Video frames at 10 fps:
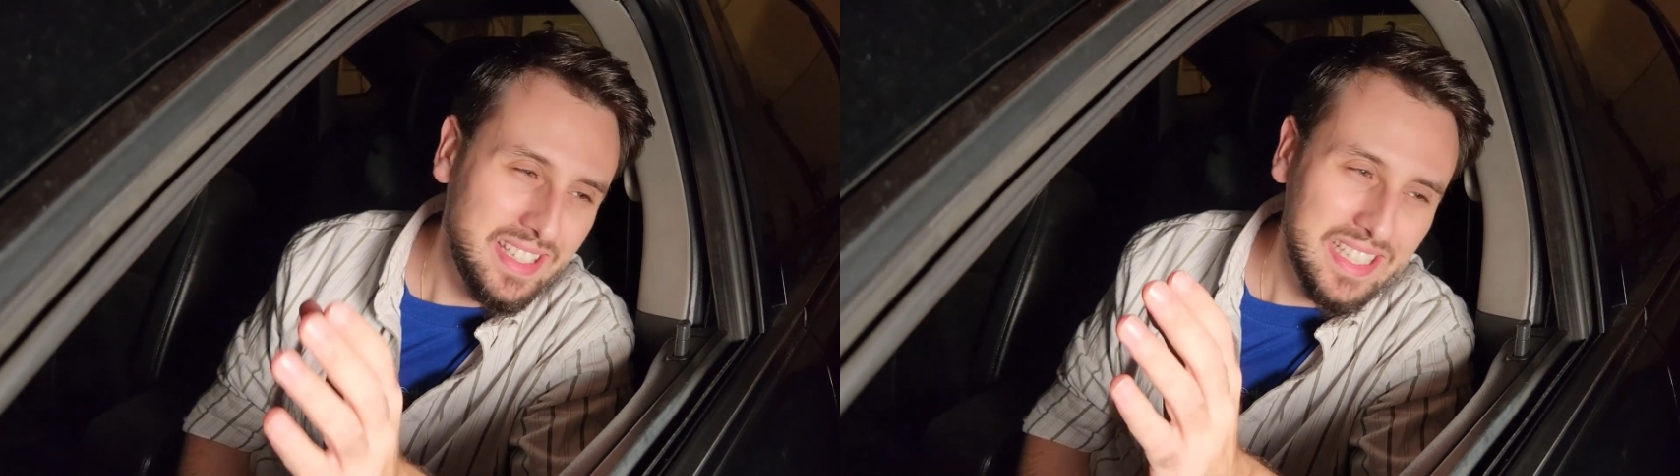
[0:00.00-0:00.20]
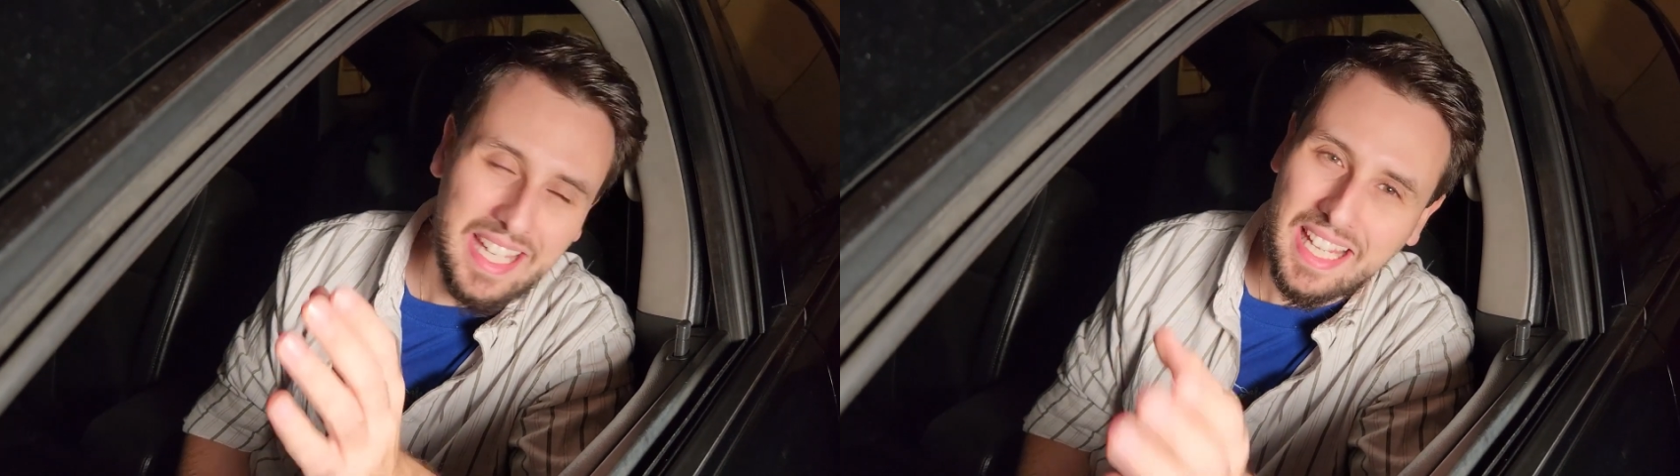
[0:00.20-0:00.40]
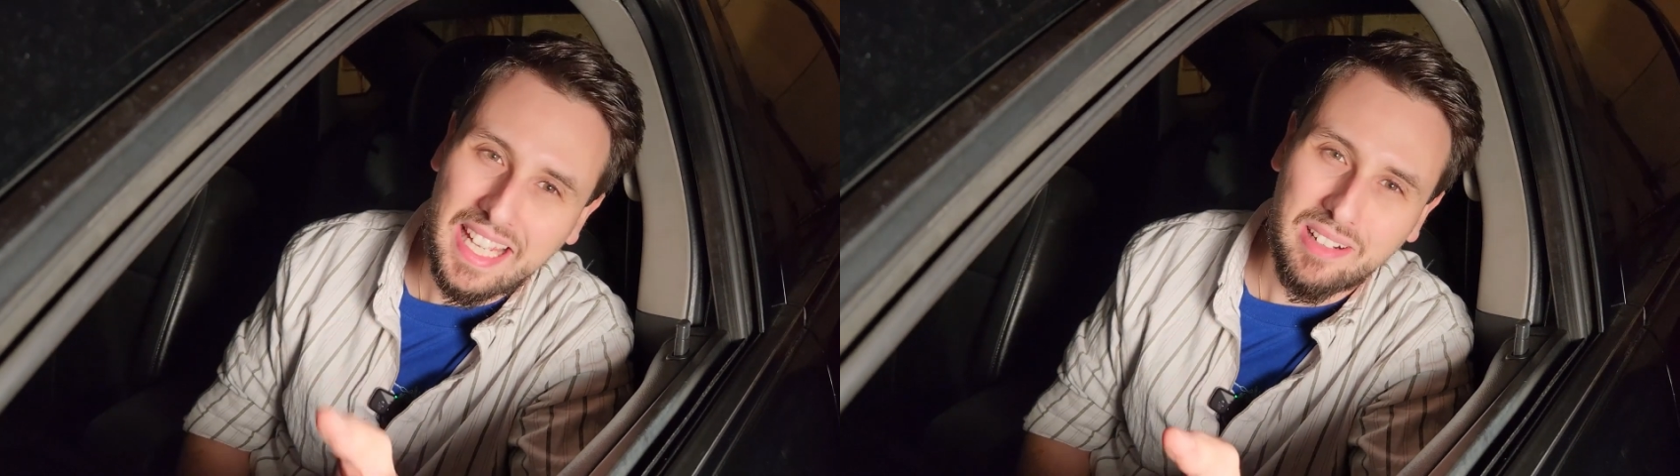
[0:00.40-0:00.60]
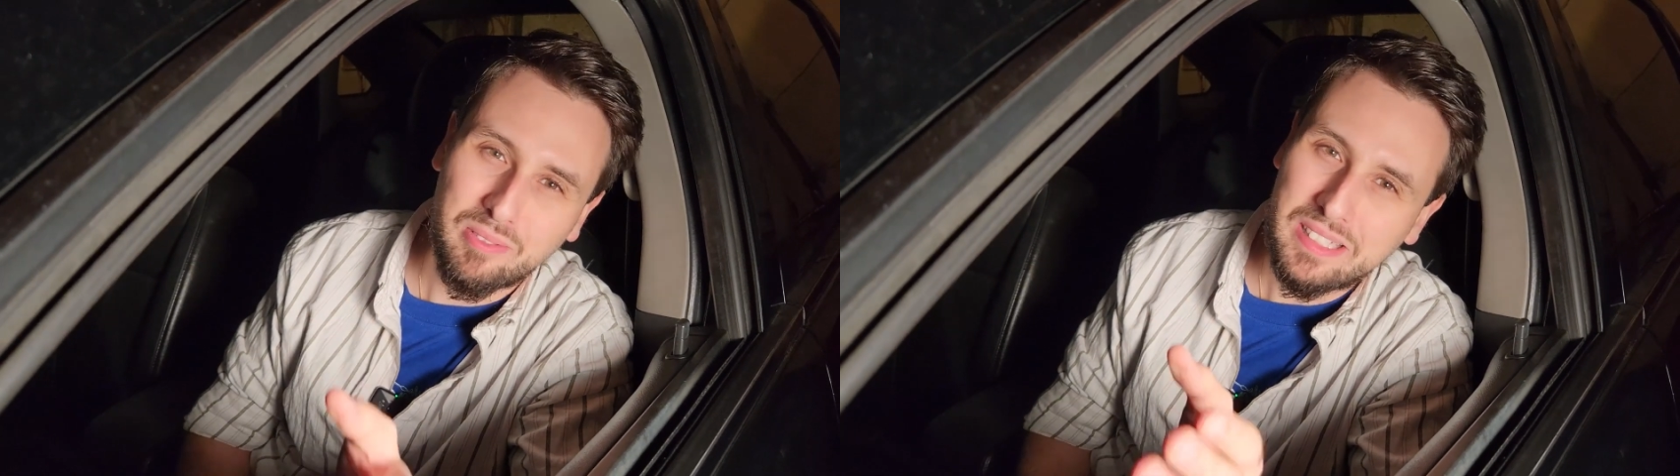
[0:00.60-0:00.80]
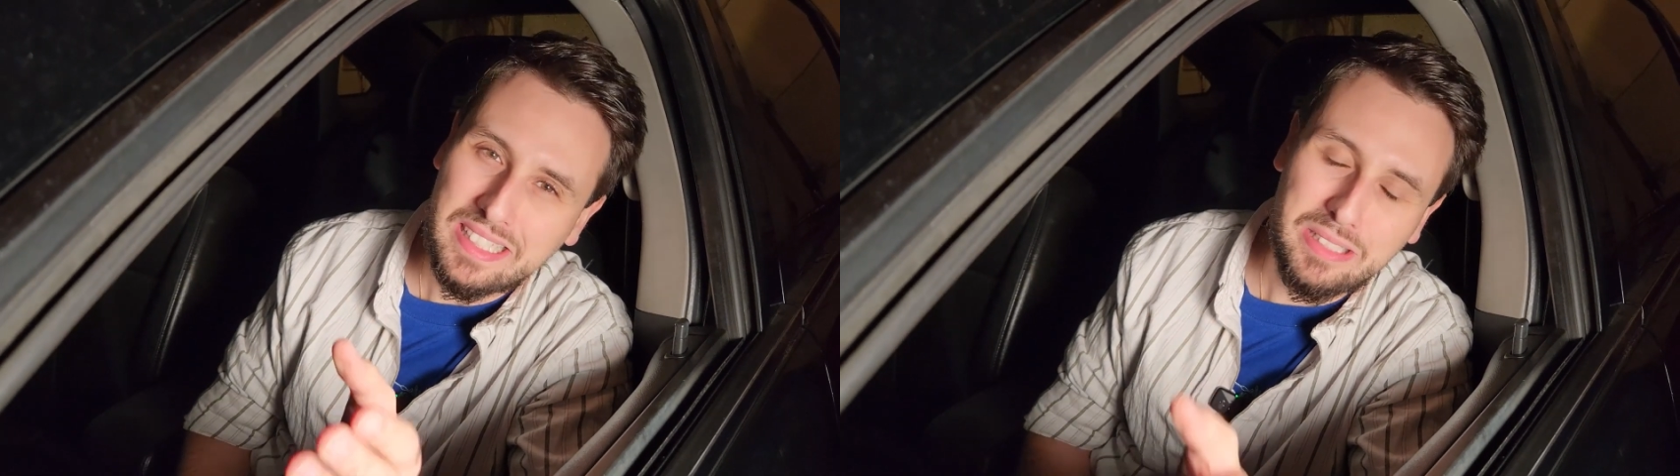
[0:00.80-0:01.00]
You can't
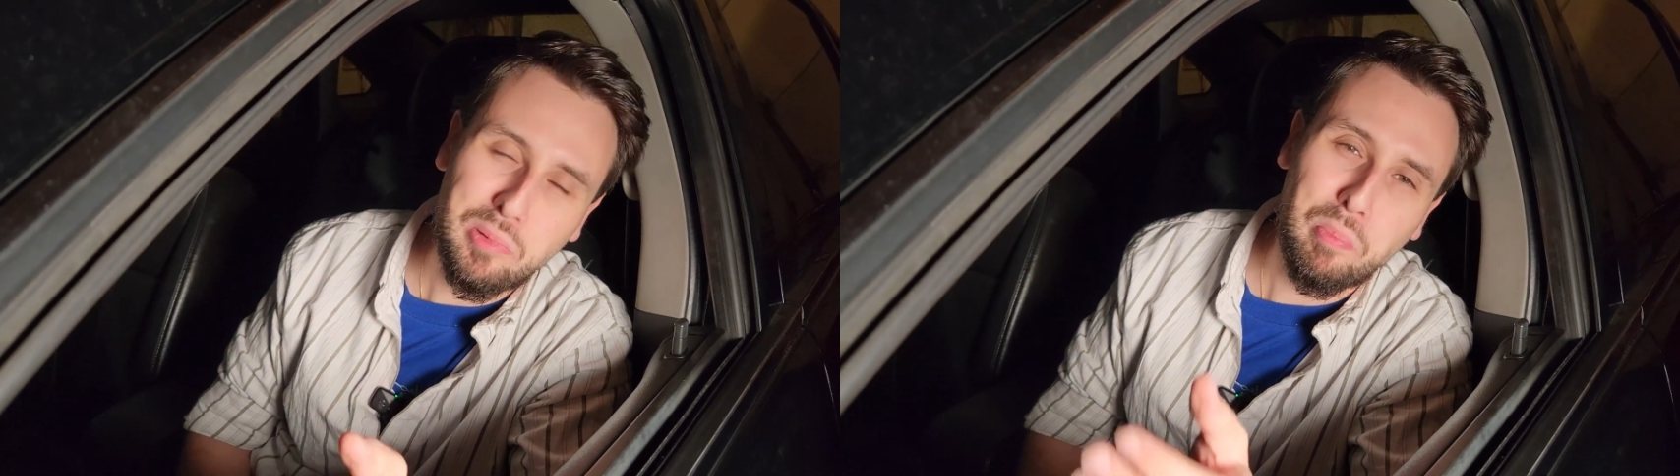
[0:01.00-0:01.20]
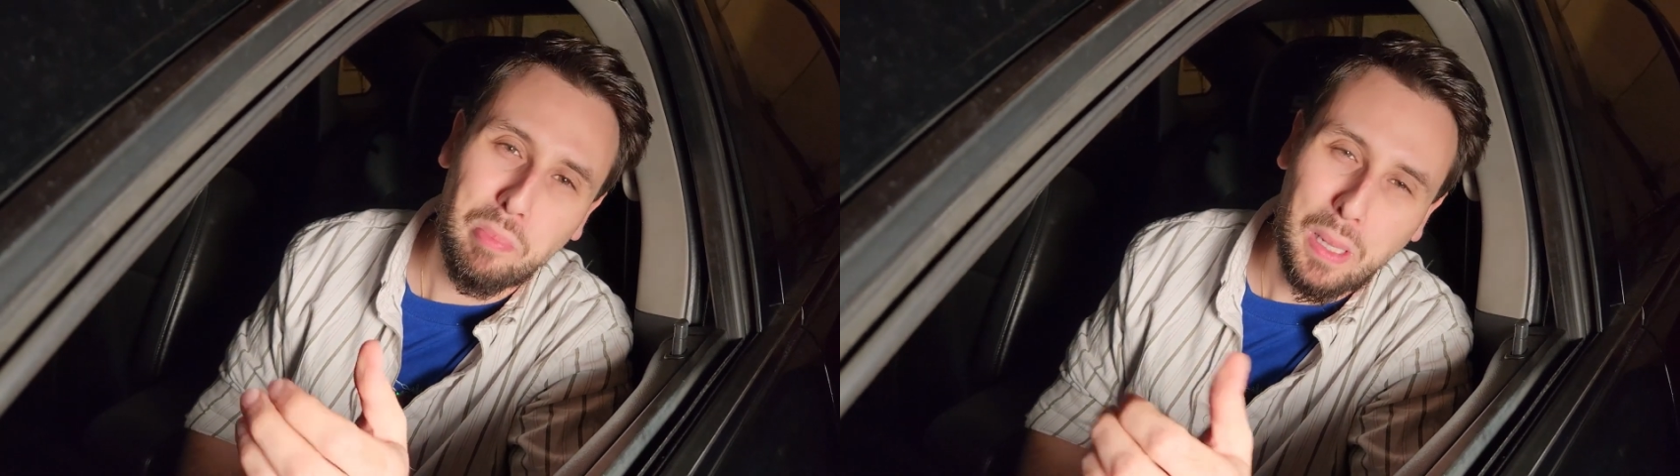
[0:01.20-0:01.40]
really do